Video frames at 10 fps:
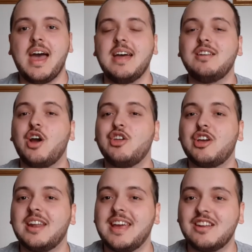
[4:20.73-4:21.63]
And are you
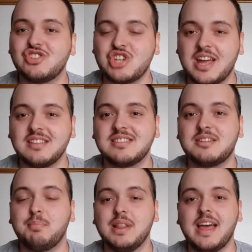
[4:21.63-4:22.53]
going to get a chance
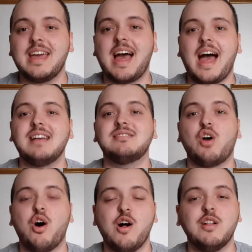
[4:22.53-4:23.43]
to play as
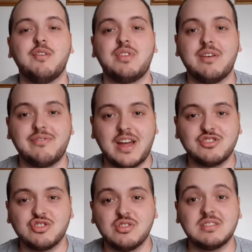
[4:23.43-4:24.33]
all of the
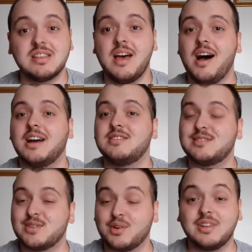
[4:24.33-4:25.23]
Avengers? I
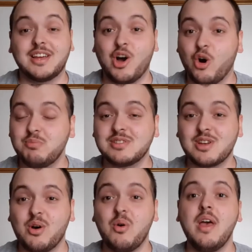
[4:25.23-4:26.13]
certainly hope
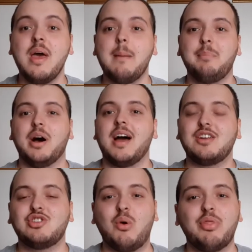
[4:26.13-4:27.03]
so, but I
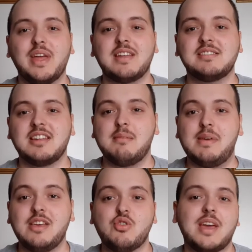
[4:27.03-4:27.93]
don't think it's going to
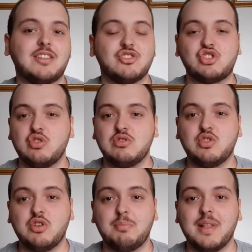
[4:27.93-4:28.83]
be you get to choose
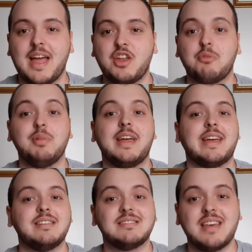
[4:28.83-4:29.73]
who to play and you're
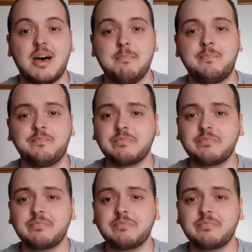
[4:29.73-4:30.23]
playing as them,